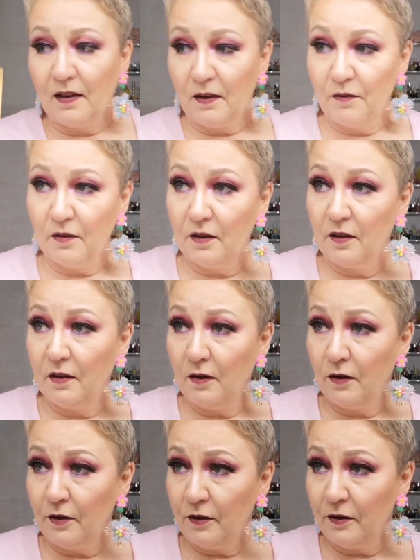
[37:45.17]
I have
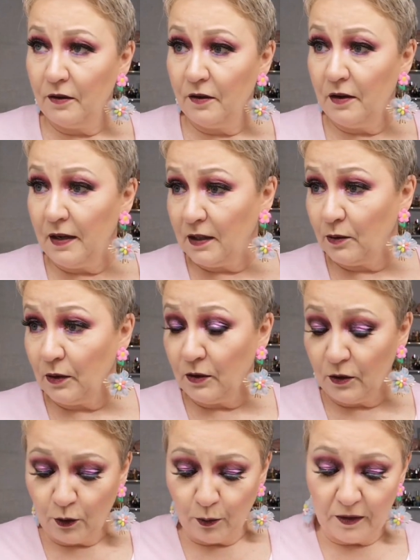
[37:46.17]
the next
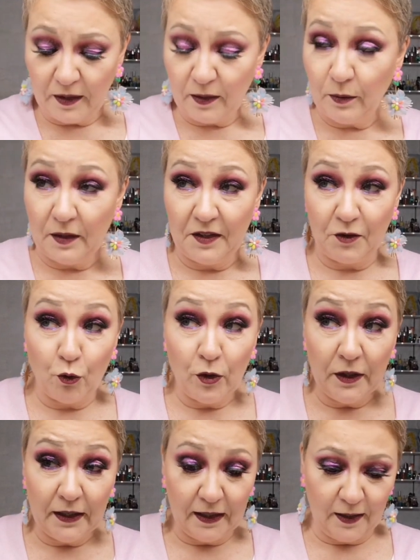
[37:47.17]
one too, but that one is
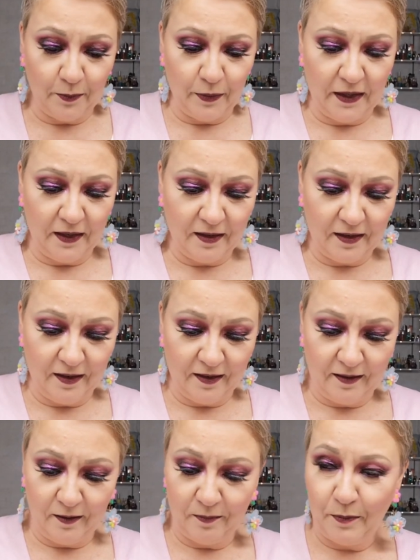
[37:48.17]
really pink
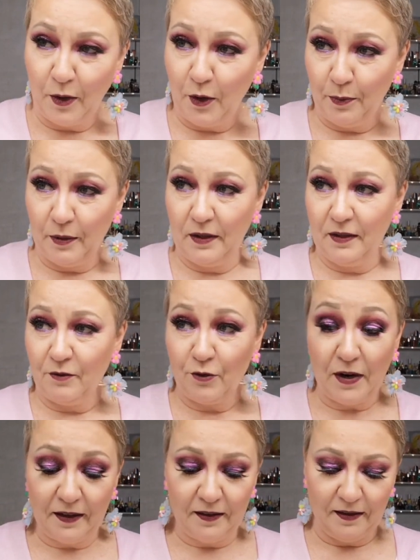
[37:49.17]
and purple
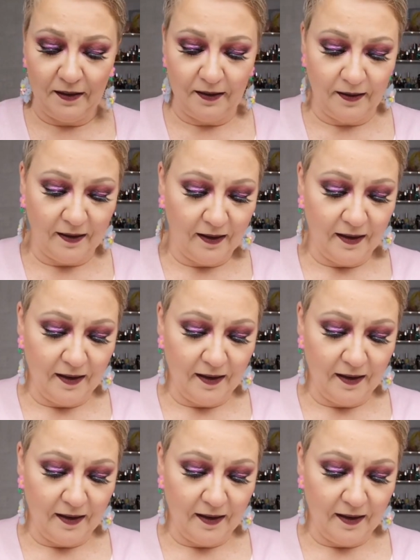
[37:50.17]
and red, and